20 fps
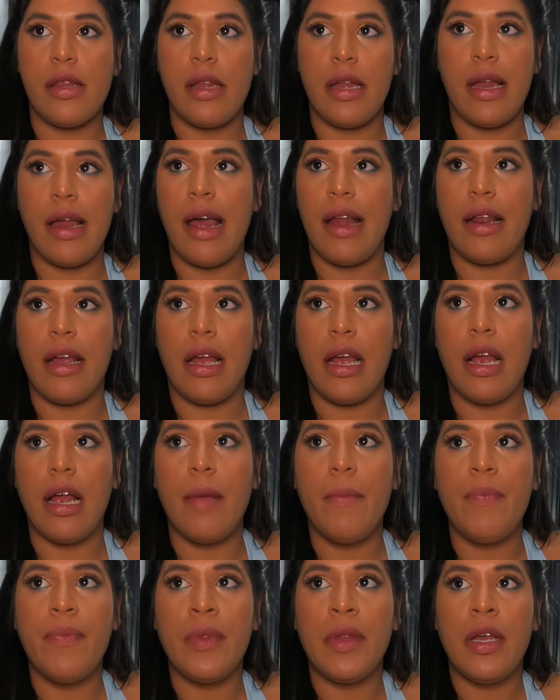see
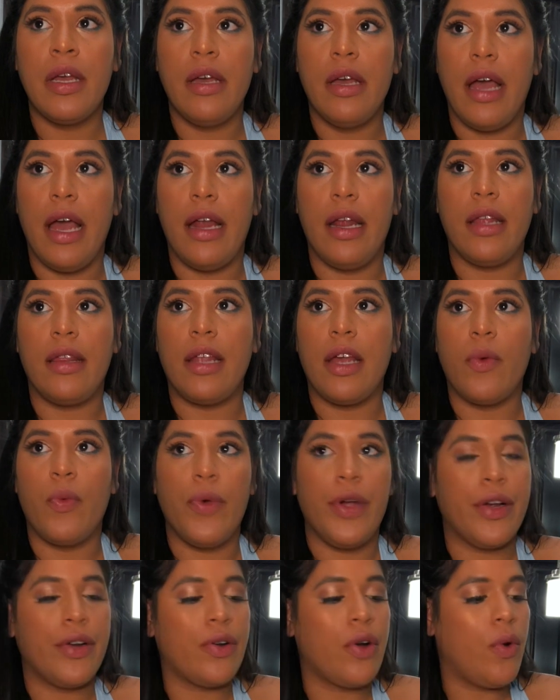anything
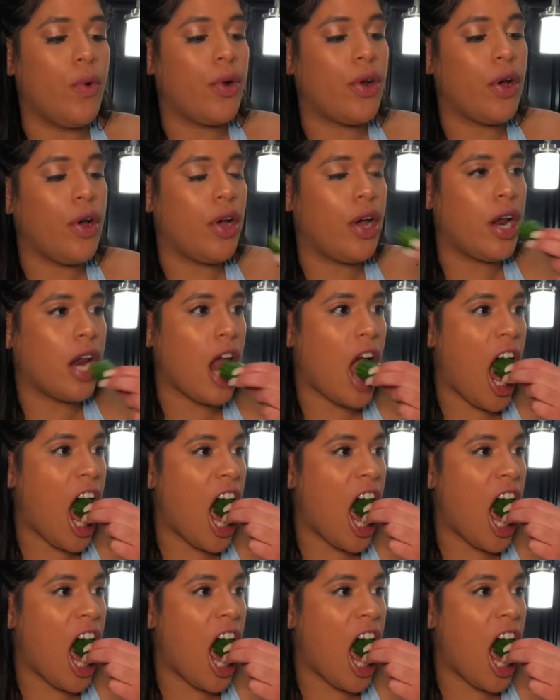weird going on.